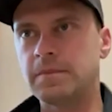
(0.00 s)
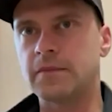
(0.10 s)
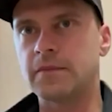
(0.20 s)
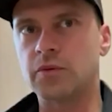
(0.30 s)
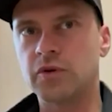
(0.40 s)

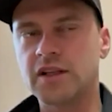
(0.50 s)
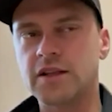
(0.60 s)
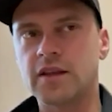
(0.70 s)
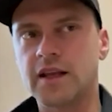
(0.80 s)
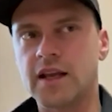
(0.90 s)
but really
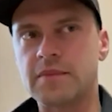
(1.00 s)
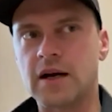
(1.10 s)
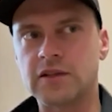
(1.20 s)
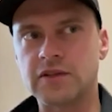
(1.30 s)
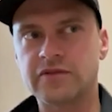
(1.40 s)
thinking
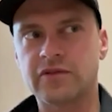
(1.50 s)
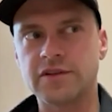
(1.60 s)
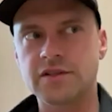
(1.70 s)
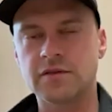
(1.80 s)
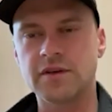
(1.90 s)
about those
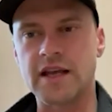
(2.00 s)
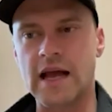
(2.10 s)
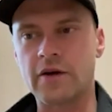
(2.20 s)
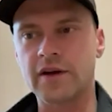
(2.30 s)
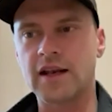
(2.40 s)
first three,
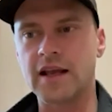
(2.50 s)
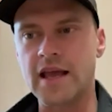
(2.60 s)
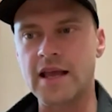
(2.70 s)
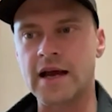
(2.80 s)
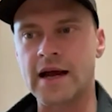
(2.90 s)
how can
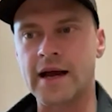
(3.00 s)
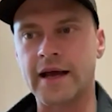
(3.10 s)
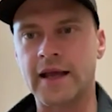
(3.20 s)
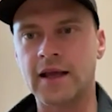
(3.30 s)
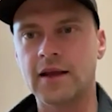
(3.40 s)

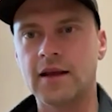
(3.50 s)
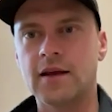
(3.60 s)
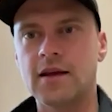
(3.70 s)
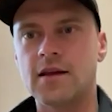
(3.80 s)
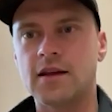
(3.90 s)
AI
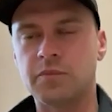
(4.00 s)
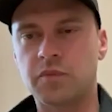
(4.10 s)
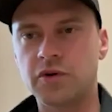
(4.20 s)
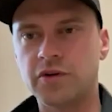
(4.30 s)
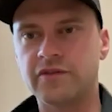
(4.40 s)

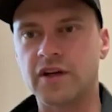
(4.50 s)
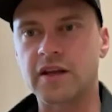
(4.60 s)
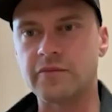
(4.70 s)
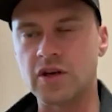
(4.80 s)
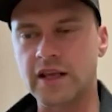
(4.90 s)
improve the
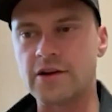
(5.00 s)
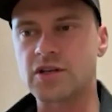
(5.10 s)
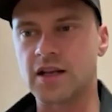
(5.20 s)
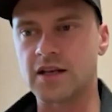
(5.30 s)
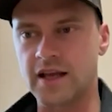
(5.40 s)

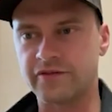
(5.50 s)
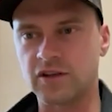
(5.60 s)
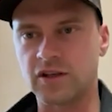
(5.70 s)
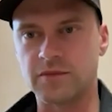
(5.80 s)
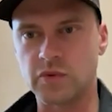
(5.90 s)
communication and data
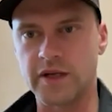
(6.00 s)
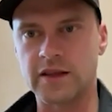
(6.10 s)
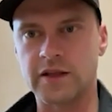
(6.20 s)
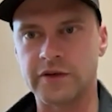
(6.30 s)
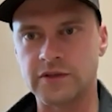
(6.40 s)
flow between
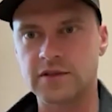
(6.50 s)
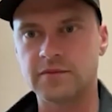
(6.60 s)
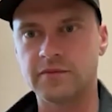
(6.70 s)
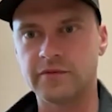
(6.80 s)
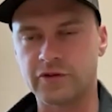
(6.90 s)
those
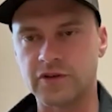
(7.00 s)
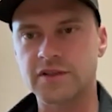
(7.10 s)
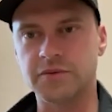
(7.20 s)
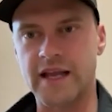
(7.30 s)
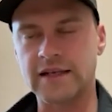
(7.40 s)
first
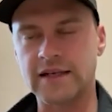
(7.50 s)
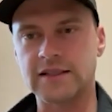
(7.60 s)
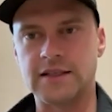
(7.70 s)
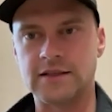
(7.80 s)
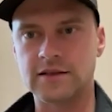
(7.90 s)
three
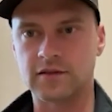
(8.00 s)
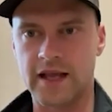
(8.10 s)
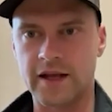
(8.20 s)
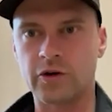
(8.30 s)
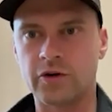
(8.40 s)
entities,
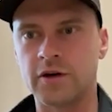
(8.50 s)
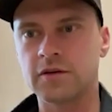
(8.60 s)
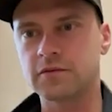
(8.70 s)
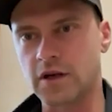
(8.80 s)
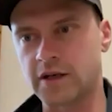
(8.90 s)
landowner,
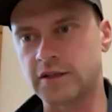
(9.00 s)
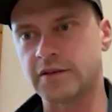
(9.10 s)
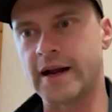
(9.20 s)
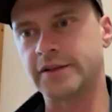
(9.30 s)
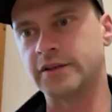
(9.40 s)

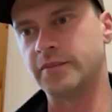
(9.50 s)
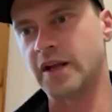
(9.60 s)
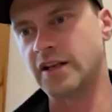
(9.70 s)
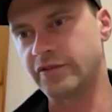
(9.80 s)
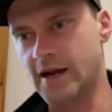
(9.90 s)
contractor,
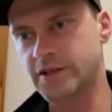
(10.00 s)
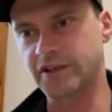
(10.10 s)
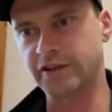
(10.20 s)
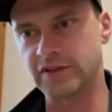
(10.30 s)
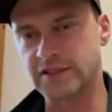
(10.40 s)

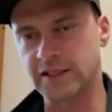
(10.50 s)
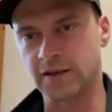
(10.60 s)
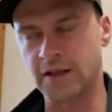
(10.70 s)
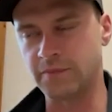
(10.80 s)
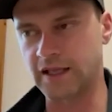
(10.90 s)
manufacturing
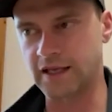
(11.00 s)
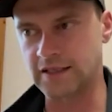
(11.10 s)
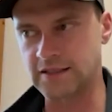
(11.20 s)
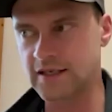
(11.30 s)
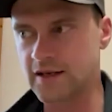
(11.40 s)
facility?
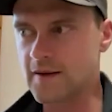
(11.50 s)
Because